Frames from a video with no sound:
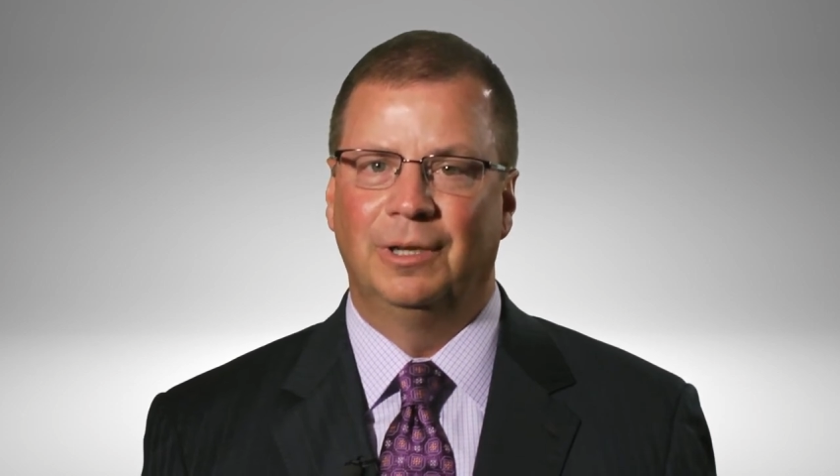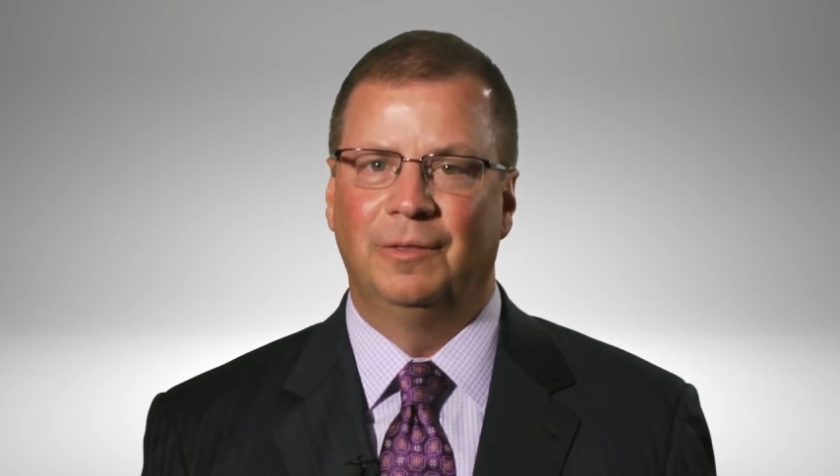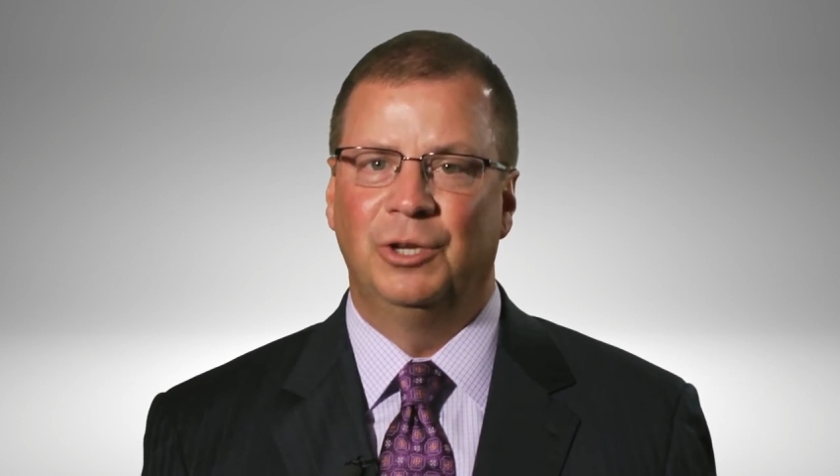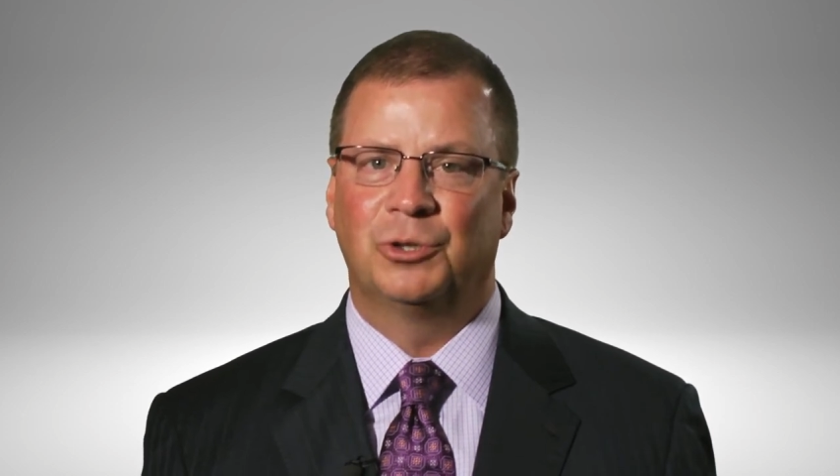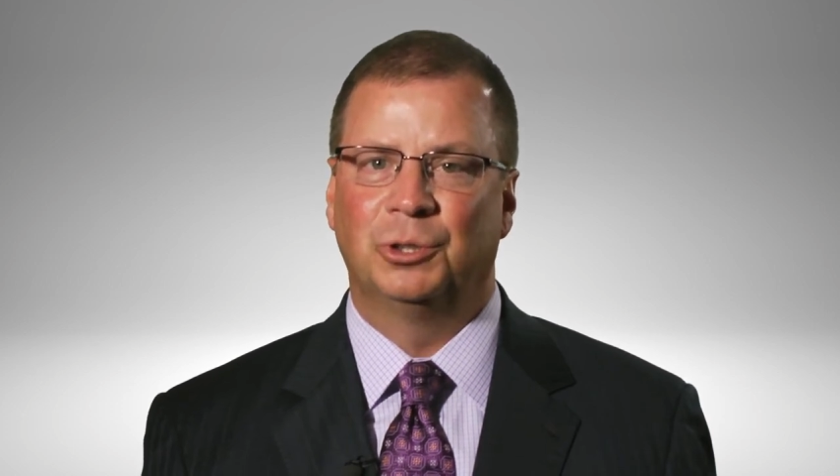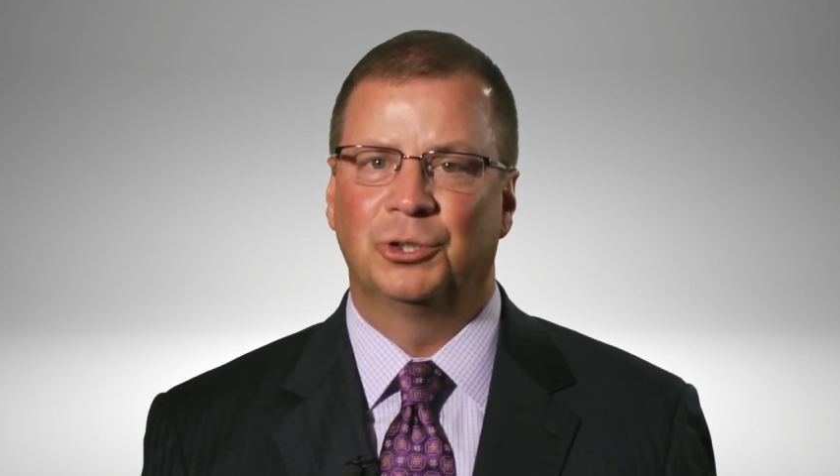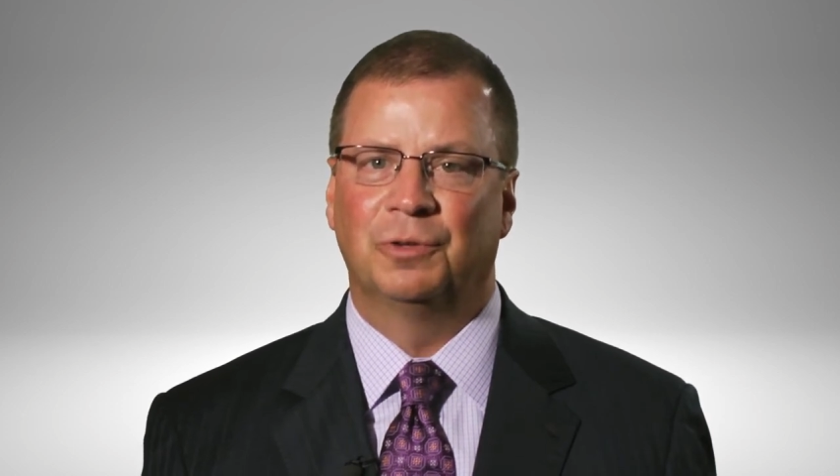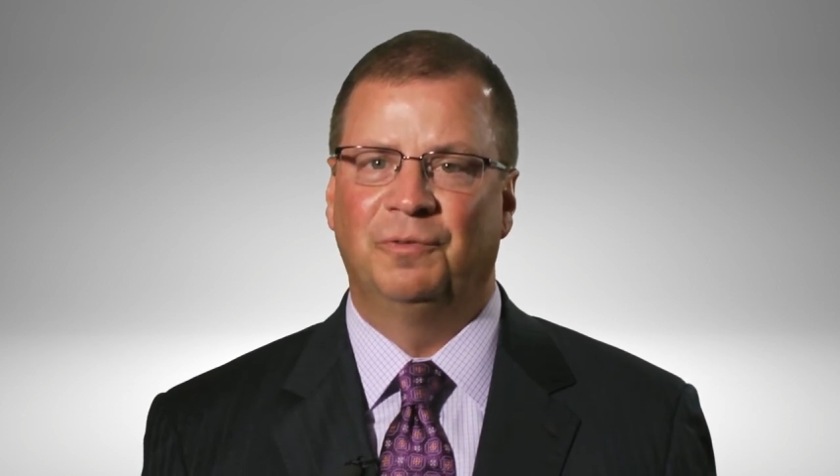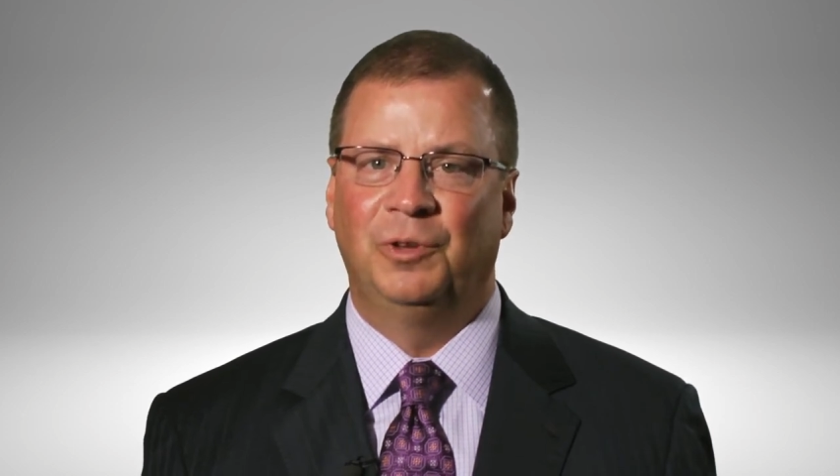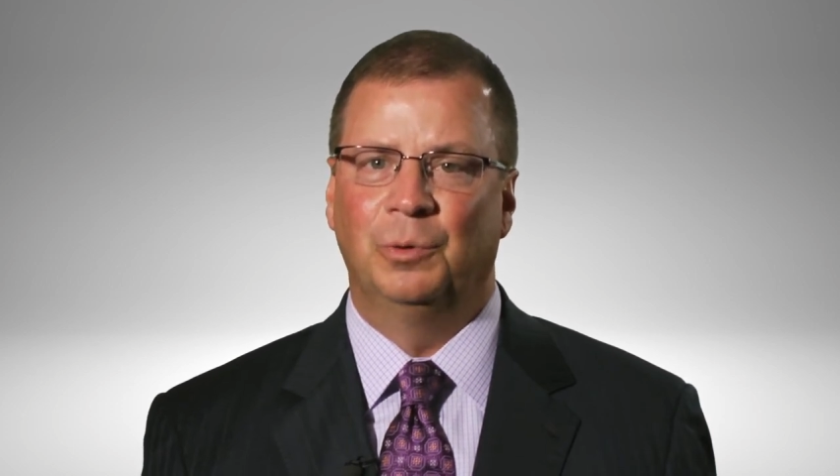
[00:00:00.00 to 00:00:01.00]
These are just
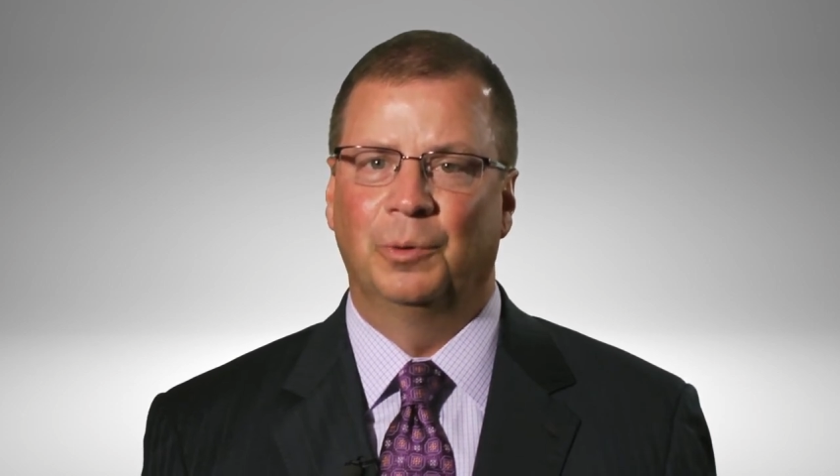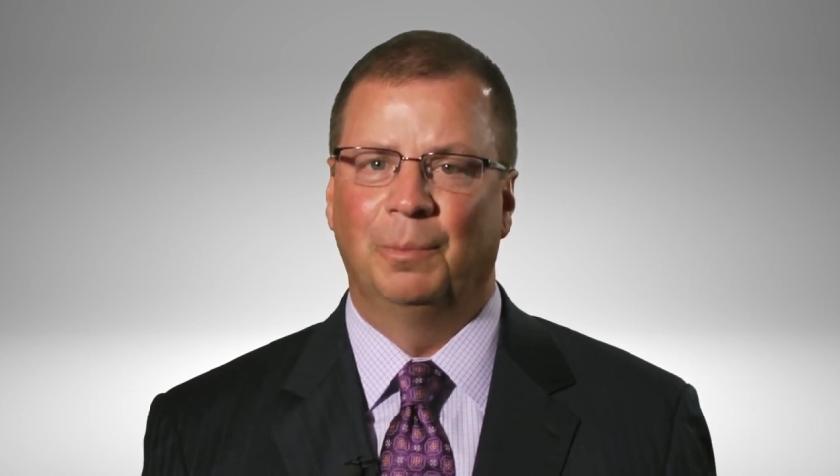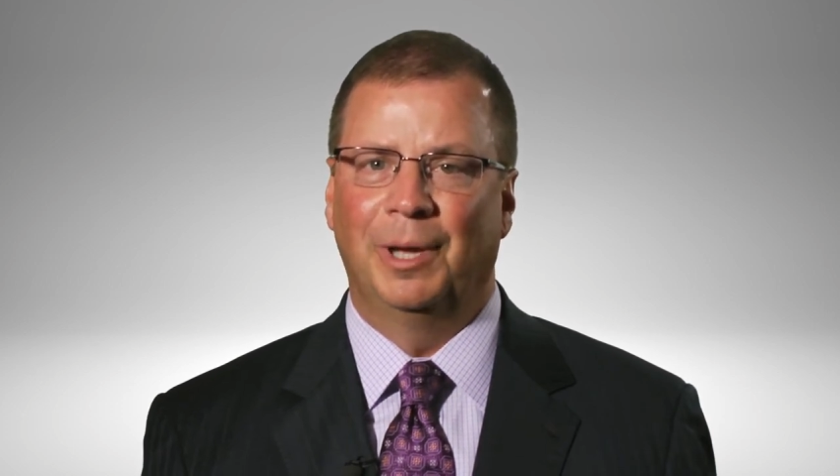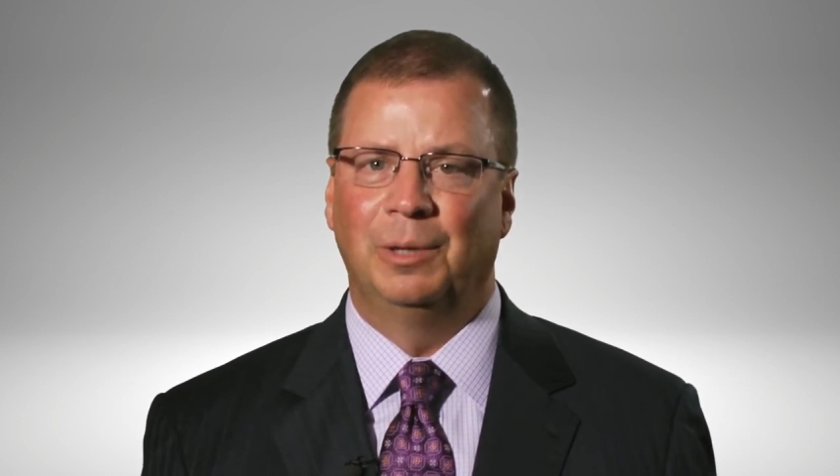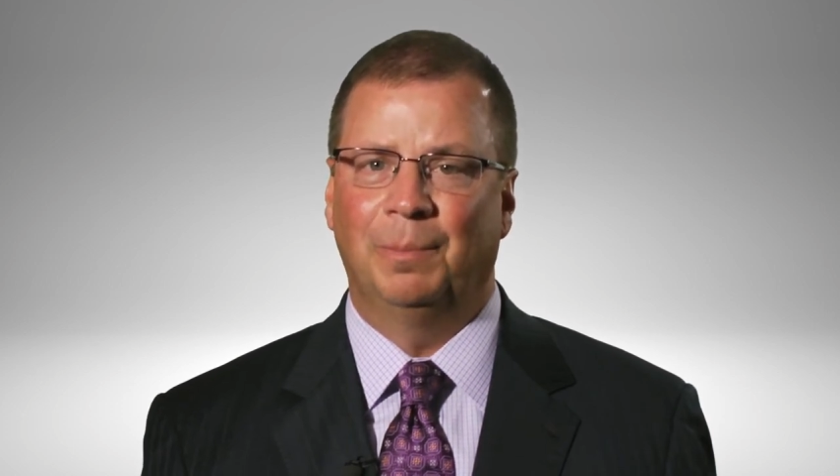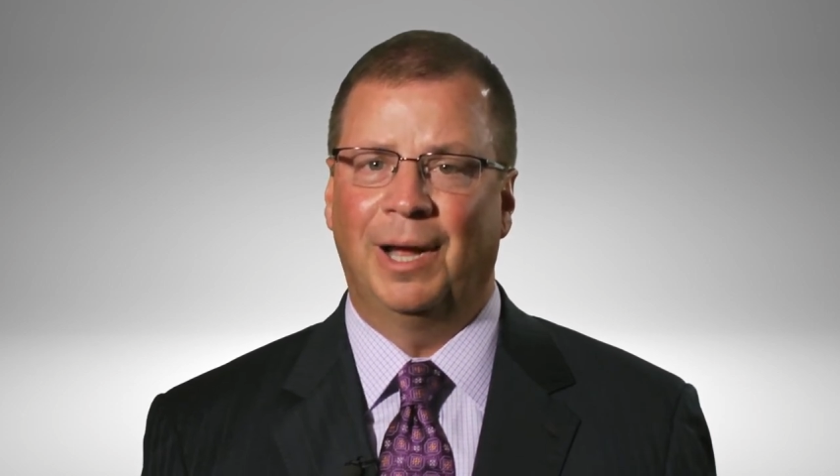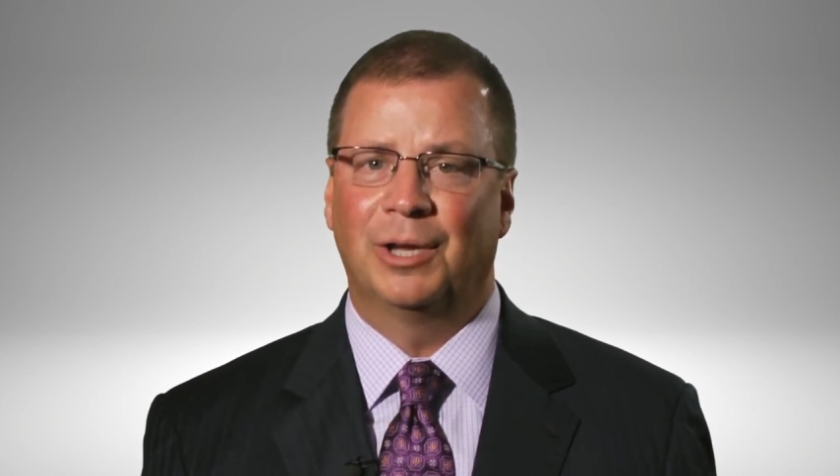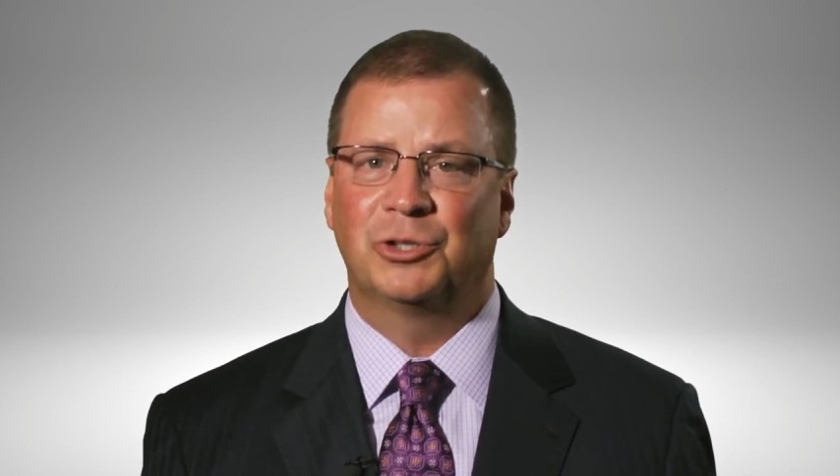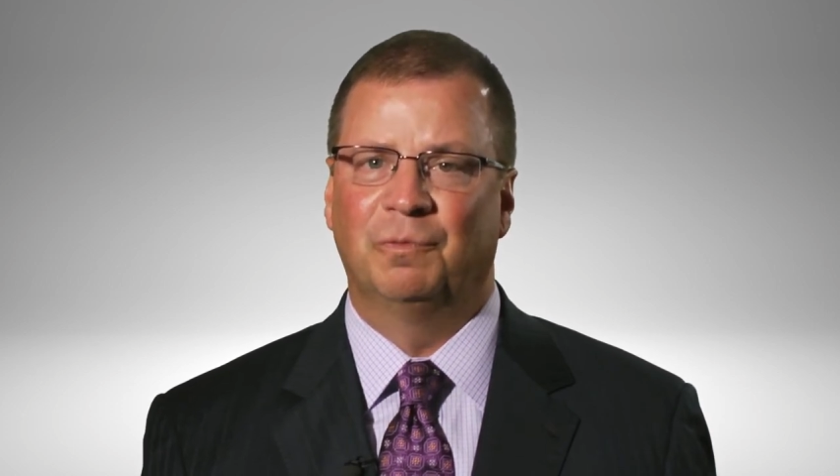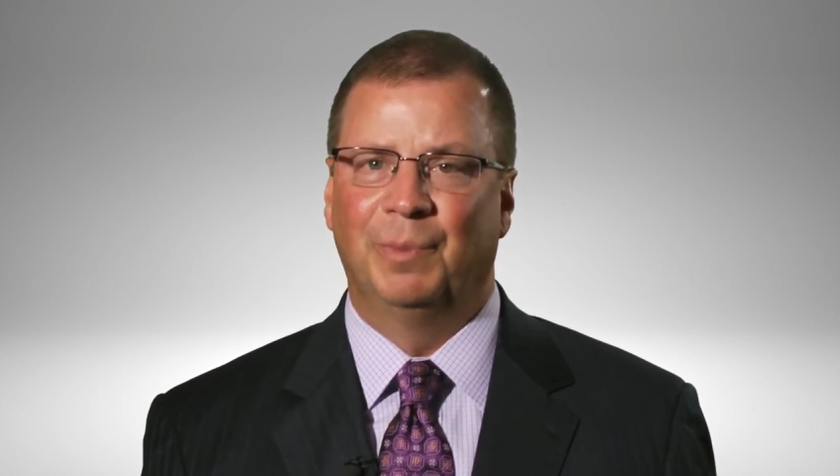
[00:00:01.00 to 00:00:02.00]
a few of the many
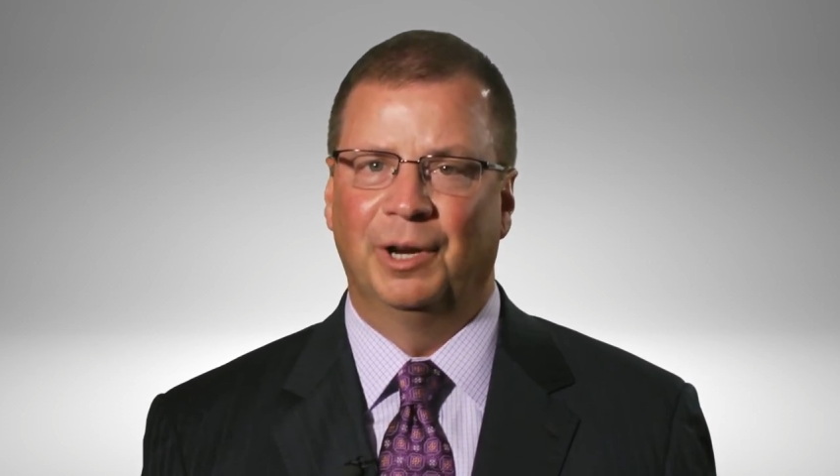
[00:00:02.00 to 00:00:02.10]
positive